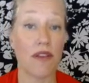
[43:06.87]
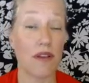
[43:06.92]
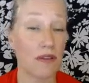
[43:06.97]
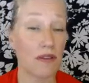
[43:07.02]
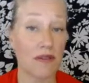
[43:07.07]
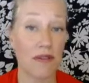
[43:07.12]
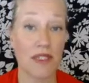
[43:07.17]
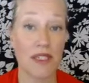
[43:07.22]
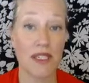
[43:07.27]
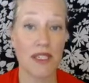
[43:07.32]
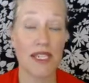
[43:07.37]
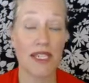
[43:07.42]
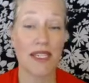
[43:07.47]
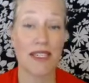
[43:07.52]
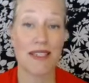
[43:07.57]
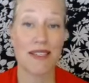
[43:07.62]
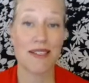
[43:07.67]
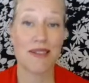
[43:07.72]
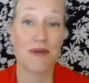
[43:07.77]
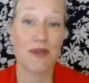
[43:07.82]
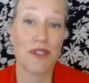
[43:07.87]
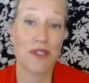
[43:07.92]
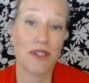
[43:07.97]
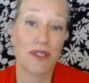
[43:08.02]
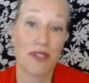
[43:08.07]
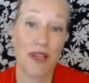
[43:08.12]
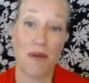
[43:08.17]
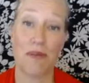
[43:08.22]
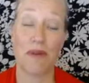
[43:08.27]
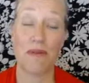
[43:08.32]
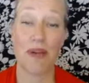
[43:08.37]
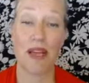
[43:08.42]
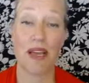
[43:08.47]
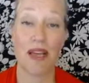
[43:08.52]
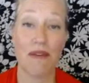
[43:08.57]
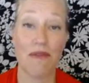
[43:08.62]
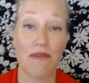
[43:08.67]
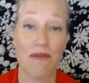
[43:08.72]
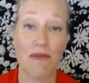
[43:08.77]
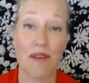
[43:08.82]
And so we're just helping make
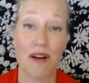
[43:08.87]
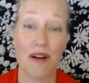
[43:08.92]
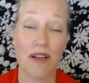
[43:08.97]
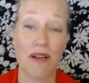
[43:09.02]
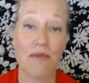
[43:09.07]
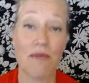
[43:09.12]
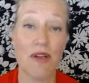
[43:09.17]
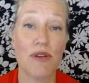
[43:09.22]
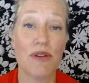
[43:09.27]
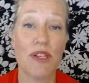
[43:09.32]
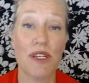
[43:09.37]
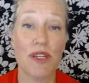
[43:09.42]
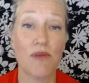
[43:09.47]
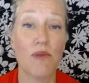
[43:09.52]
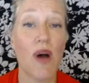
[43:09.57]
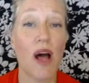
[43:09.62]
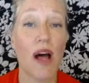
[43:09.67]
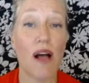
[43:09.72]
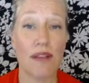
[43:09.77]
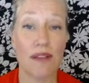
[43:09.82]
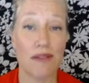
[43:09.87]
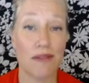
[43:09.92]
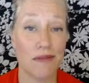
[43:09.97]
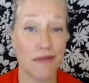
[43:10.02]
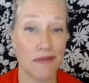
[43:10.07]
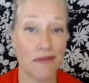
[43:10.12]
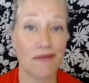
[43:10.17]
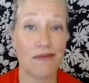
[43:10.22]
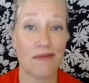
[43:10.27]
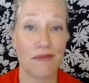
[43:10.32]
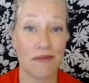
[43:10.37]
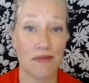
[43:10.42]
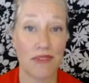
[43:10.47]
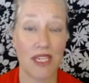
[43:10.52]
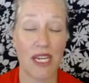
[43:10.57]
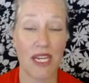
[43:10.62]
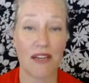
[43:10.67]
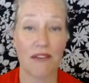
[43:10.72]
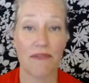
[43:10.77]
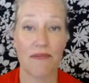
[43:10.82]
our community well.
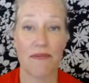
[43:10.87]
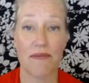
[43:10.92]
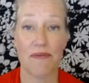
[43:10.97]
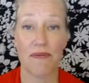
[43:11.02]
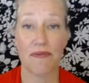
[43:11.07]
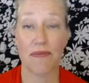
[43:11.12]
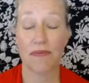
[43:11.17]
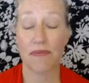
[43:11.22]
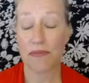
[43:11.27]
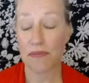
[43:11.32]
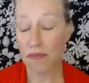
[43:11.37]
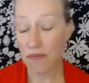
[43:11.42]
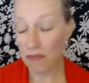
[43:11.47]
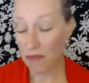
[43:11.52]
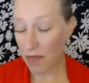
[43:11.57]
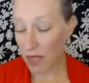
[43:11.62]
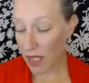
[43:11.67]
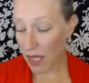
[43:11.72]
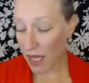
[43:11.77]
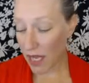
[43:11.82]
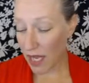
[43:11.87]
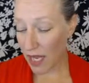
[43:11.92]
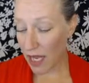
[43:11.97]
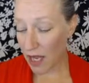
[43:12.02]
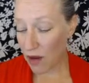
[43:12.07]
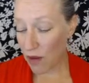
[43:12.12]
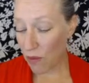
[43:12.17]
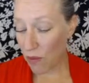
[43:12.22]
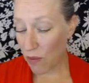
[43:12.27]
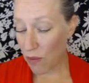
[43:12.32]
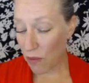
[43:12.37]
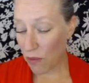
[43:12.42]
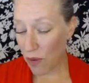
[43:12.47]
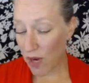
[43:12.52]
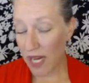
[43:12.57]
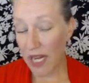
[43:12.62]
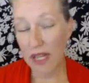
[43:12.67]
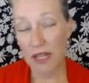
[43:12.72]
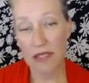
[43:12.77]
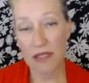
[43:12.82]
Okay.
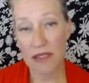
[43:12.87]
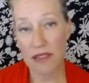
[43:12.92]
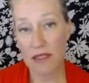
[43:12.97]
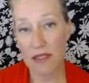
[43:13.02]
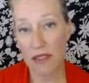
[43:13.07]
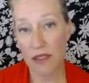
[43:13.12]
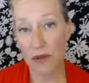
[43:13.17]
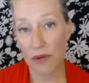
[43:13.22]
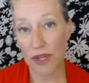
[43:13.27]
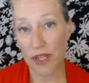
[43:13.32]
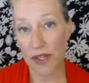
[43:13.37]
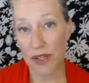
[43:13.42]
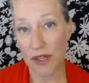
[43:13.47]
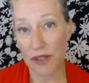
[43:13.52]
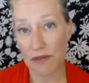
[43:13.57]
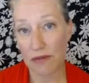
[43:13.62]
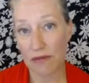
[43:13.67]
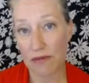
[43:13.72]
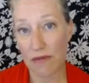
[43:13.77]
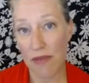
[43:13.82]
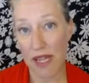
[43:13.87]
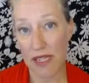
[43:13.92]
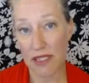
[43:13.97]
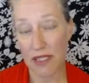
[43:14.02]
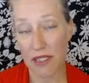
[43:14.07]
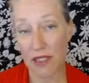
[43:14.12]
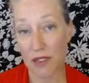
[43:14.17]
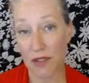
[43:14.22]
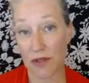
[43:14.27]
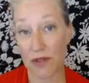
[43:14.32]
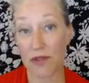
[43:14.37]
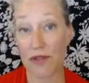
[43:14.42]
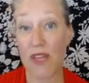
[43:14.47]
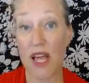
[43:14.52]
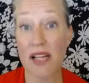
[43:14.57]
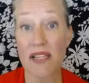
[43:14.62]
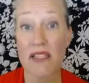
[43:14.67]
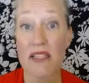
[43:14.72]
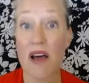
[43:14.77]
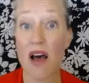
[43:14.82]
What else is the greeter meant to do? So
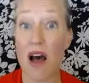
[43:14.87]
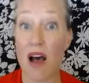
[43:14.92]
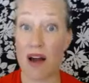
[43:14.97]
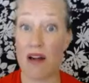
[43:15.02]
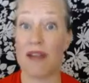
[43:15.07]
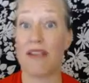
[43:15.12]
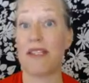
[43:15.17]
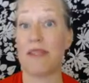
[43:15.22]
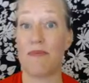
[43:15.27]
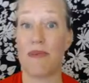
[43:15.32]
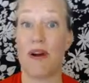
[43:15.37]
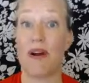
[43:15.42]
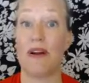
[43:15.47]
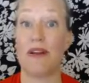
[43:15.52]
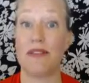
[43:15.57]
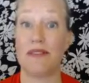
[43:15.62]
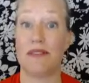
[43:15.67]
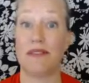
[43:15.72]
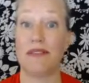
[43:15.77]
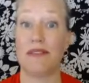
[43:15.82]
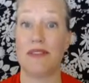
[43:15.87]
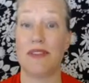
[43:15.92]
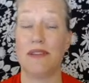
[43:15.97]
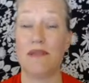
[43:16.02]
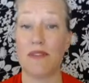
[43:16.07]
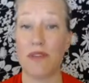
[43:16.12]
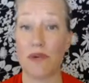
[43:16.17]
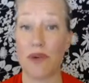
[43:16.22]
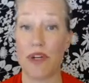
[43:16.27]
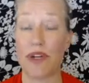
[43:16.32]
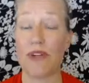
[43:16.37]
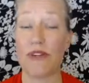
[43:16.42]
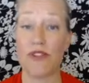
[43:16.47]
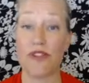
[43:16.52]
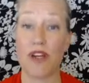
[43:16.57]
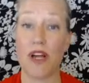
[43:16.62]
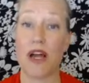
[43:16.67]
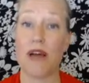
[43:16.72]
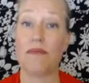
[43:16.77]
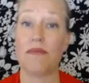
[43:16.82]
that's the hardest part of the greeter's
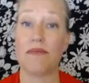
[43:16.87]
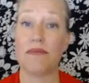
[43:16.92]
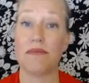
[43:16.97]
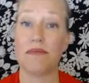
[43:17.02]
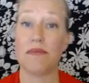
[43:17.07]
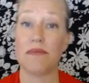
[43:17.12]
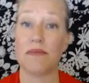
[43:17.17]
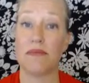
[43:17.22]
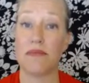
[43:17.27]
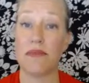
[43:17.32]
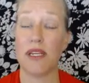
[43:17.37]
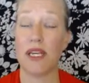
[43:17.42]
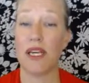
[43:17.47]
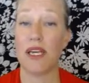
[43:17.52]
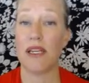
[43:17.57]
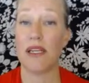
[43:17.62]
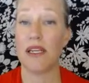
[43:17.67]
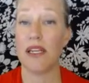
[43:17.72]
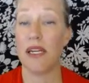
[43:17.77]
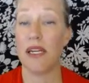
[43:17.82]
job. Okay.